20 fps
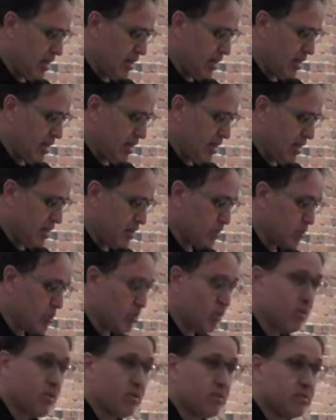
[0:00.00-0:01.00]
And it's
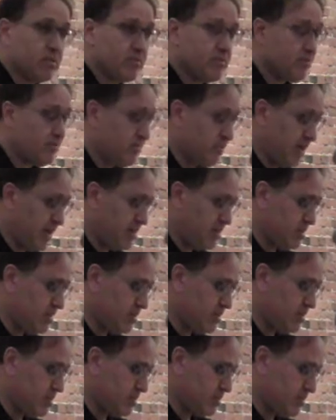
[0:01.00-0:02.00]
called
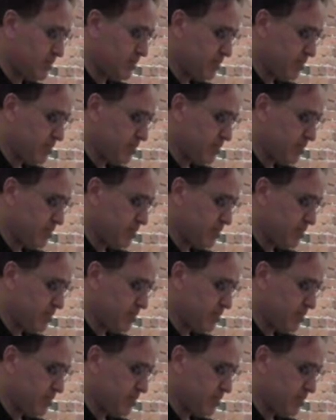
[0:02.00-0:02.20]
Face